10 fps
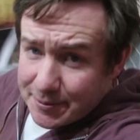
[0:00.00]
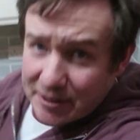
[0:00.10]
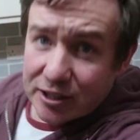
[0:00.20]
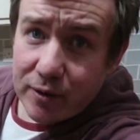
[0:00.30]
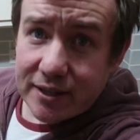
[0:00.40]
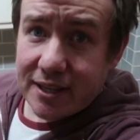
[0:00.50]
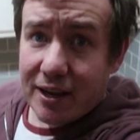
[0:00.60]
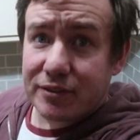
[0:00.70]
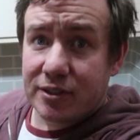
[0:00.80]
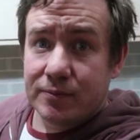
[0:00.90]
It's been a crazy
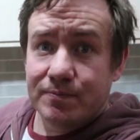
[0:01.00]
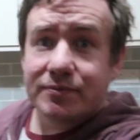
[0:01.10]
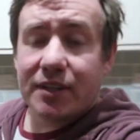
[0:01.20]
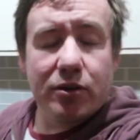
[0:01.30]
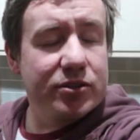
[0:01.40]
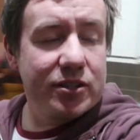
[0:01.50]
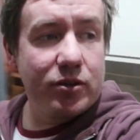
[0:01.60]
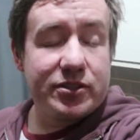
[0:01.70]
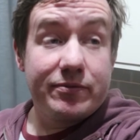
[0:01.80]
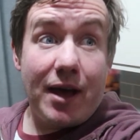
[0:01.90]
afternoon. Lots and
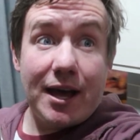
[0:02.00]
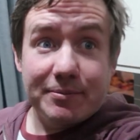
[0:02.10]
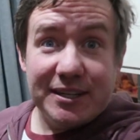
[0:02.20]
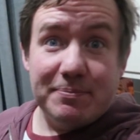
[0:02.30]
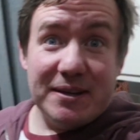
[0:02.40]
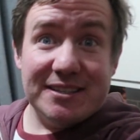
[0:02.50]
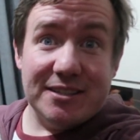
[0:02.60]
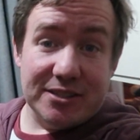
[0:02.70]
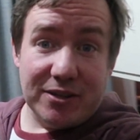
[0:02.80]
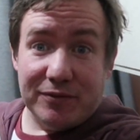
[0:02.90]
lots of admin-y
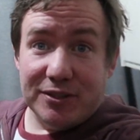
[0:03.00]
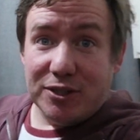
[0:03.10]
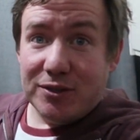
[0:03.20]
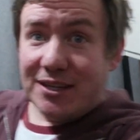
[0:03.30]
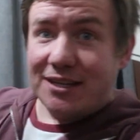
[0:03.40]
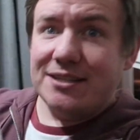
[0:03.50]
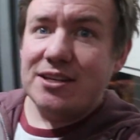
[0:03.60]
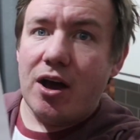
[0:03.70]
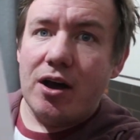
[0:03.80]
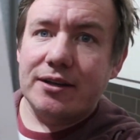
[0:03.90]
bits and stuff to do.
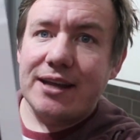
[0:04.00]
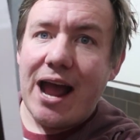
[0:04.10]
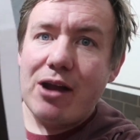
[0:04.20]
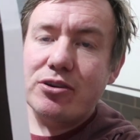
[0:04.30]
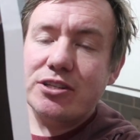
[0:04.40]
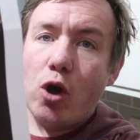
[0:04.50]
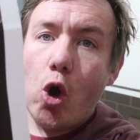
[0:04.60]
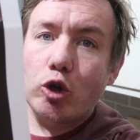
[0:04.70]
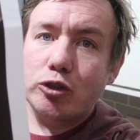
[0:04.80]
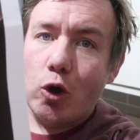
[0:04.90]
These are carrot
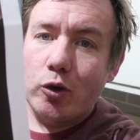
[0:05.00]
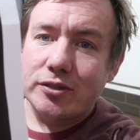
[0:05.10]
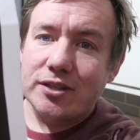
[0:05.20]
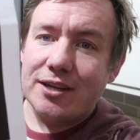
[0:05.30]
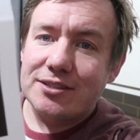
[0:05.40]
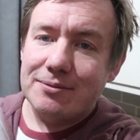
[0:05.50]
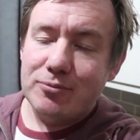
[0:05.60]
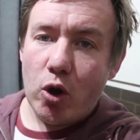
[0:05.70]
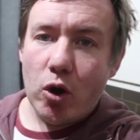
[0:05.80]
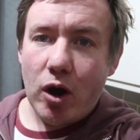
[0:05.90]
hot dogs, and
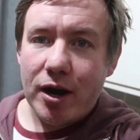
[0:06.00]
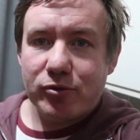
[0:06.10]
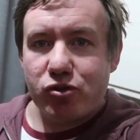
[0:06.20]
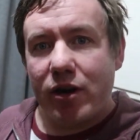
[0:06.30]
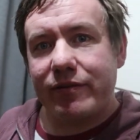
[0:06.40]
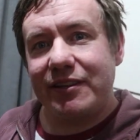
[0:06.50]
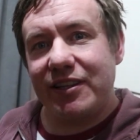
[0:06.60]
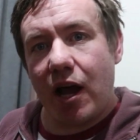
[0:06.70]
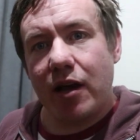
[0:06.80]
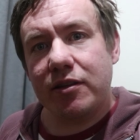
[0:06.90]
tomorrow I am driving
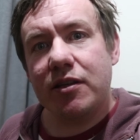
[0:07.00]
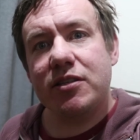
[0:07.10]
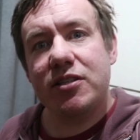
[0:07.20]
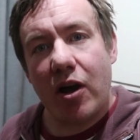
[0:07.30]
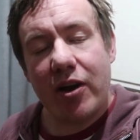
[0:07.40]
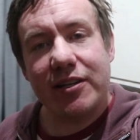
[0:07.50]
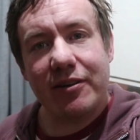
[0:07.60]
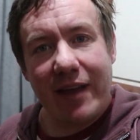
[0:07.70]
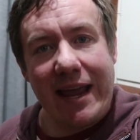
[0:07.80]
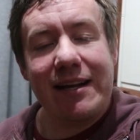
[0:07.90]
the other side
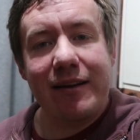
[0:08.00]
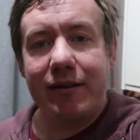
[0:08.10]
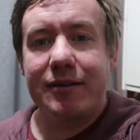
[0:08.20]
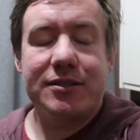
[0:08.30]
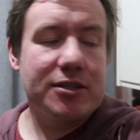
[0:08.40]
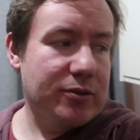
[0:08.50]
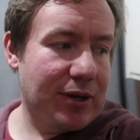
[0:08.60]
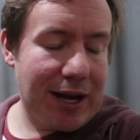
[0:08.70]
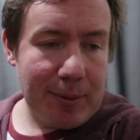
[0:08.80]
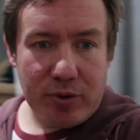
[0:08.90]
of England to do
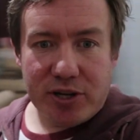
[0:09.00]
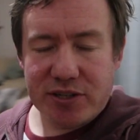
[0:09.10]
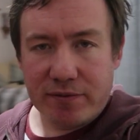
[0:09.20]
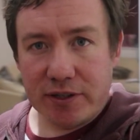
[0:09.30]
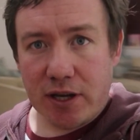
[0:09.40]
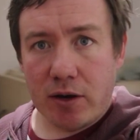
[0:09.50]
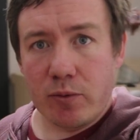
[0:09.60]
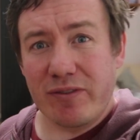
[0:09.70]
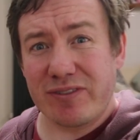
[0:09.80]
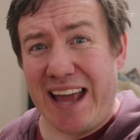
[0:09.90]
a collaboration
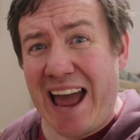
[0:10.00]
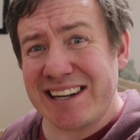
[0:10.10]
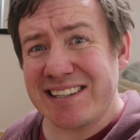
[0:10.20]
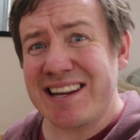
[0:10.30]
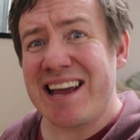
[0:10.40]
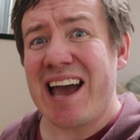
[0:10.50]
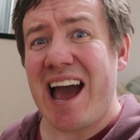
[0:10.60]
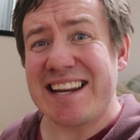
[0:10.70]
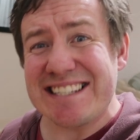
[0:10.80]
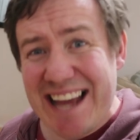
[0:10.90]
video with Dan
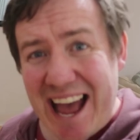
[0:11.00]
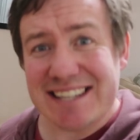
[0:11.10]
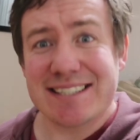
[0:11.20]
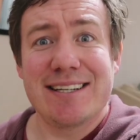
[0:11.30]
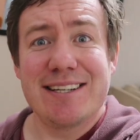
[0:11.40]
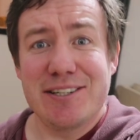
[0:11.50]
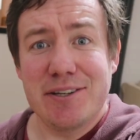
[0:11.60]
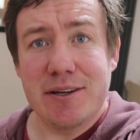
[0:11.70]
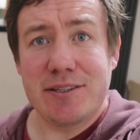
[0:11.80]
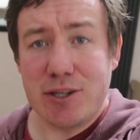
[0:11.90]
and Dad
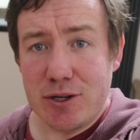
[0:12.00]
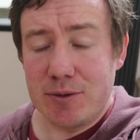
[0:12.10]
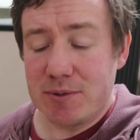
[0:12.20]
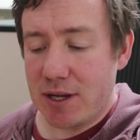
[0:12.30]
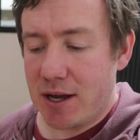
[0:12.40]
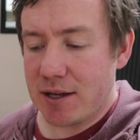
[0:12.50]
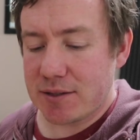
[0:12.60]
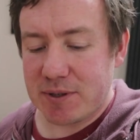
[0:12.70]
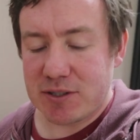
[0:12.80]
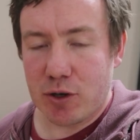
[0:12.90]
Nerdcubed.
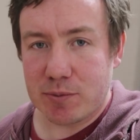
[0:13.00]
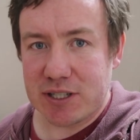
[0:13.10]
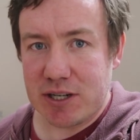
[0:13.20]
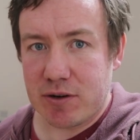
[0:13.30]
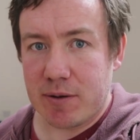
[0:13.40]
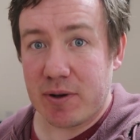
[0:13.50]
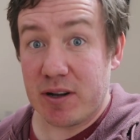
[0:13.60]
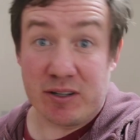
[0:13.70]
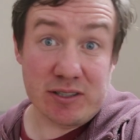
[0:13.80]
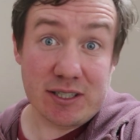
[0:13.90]
It's been top secret,
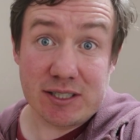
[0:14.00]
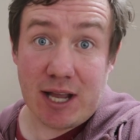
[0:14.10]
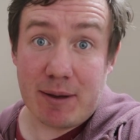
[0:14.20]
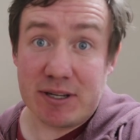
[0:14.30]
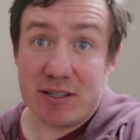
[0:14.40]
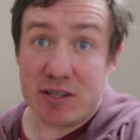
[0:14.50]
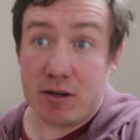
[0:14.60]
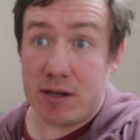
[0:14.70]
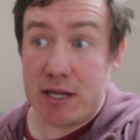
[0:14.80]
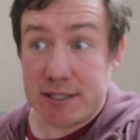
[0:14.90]
but it looks like it's happening,
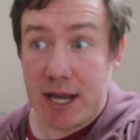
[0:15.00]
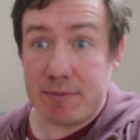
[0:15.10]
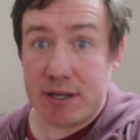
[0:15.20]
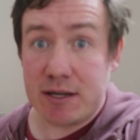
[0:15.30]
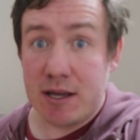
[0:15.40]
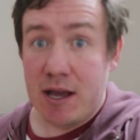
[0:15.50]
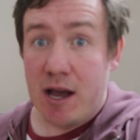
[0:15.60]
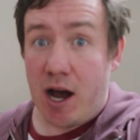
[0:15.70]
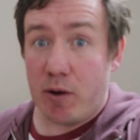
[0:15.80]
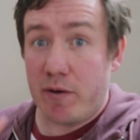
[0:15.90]
so it is happening.
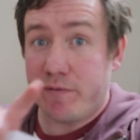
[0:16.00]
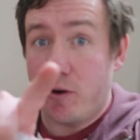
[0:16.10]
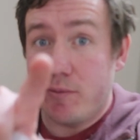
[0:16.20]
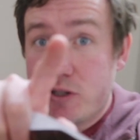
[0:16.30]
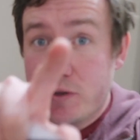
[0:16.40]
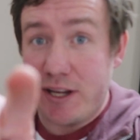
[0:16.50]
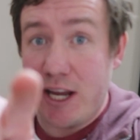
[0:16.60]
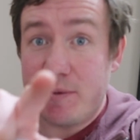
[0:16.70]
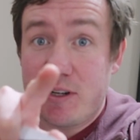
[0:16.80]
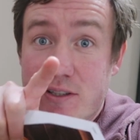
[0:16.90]
I won't film much on
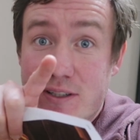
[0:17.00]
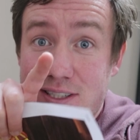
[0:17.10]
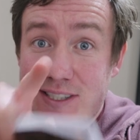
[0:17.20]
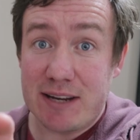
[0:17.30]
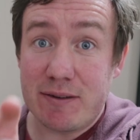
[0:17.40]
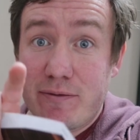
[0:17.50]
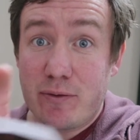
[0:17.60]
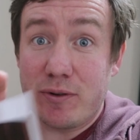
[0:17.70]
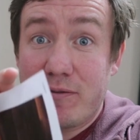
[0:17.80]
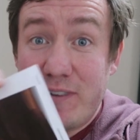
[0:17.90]
here because I'm going to save it
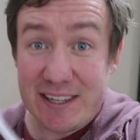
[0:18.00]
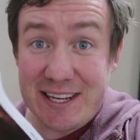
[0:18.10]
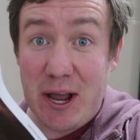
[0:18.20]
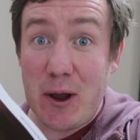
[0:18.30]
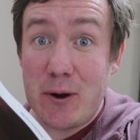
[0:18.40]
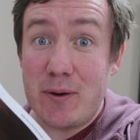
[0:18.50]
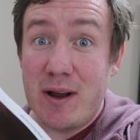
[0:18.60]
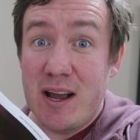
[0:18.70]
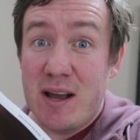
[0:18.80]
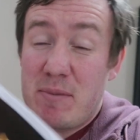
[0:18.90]
for the
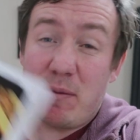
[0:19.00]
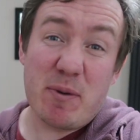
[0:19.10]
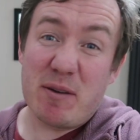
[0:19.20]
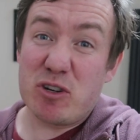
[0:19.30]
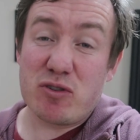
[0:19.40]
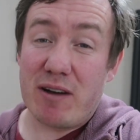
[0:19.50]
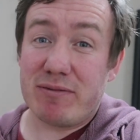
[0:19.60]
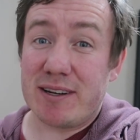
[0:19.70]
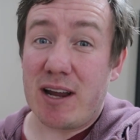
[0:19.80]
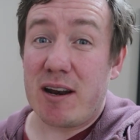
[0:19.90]
video. Maybe a bit of my
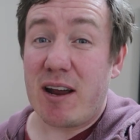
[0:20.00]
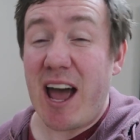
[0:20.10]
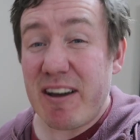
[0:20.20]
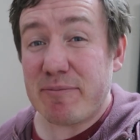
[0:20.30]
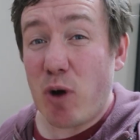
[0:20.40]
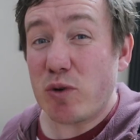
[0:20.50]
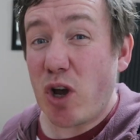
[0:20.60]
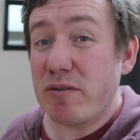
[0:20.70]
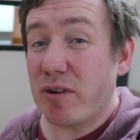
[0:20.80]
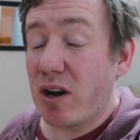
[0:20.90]
travelling, and I have
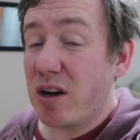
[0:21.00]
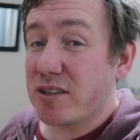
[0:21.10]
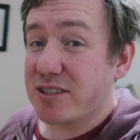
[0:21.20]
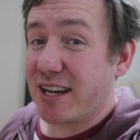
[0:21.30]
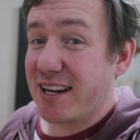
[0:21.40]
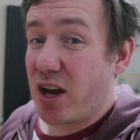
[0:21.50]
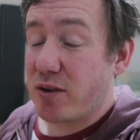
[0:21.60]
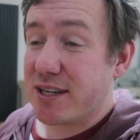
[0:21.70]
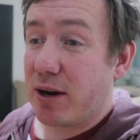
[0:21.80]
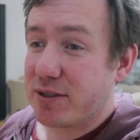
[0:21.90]
mulled over staying in a
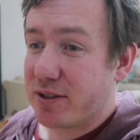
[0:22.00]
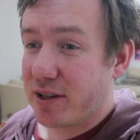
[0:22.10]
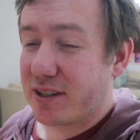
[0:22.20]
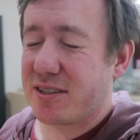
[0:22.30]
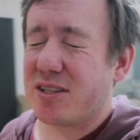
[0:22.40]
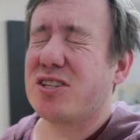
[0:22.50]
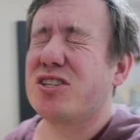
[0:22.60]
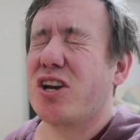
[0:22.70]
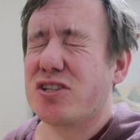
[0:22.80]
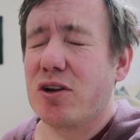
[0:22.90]
hotel tonight because it's
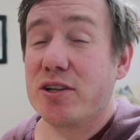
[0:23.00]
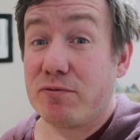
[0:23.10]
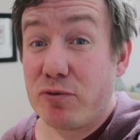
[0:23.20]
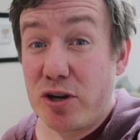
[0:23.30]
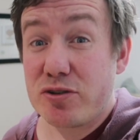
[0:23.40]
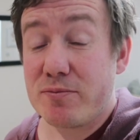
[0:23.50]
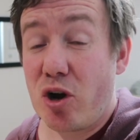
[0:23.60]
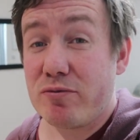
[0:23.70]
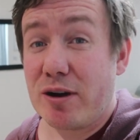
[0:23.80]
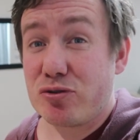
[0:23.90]
such a lot. It's a
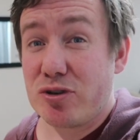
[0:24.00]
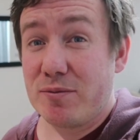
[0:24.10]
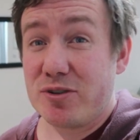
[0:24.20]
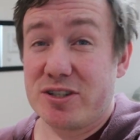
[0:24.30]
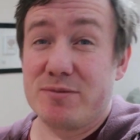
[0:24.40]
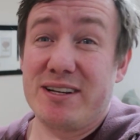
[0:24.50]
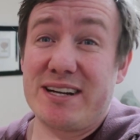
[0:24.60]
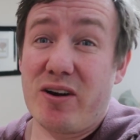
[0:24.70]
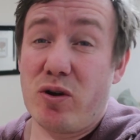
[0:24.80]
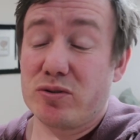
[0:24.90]
300-mile round trip just to
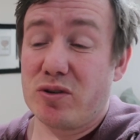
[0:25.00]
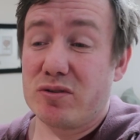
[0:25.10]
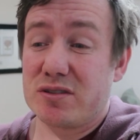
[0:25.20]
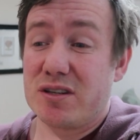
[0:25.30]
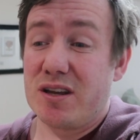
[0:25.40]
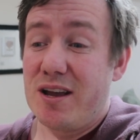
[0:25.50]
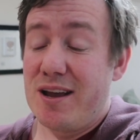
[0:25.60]
make carrot hot dogs.